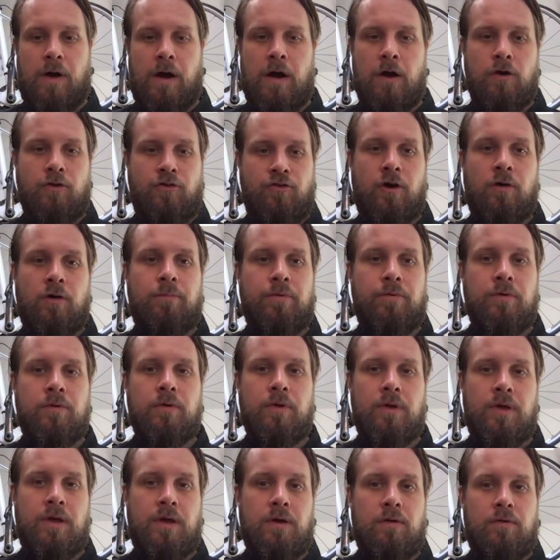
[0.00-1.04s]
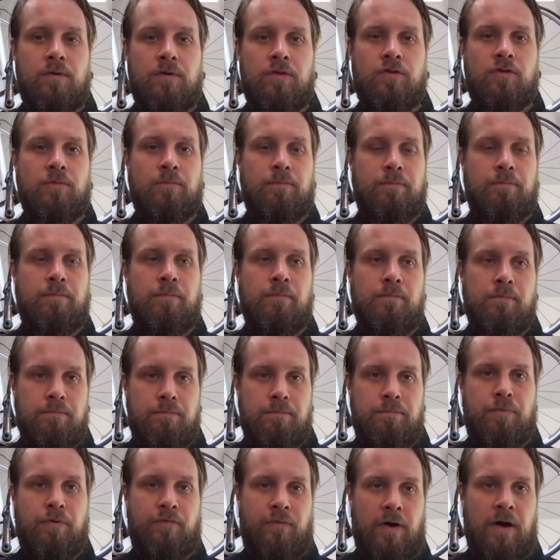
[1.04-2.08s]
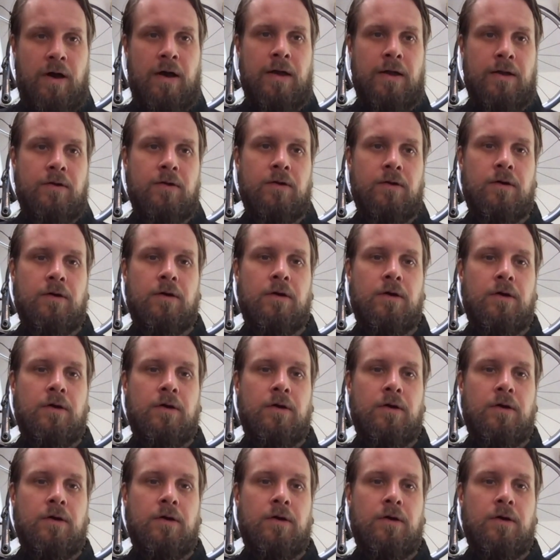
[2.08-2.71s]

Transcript: our job here is to provide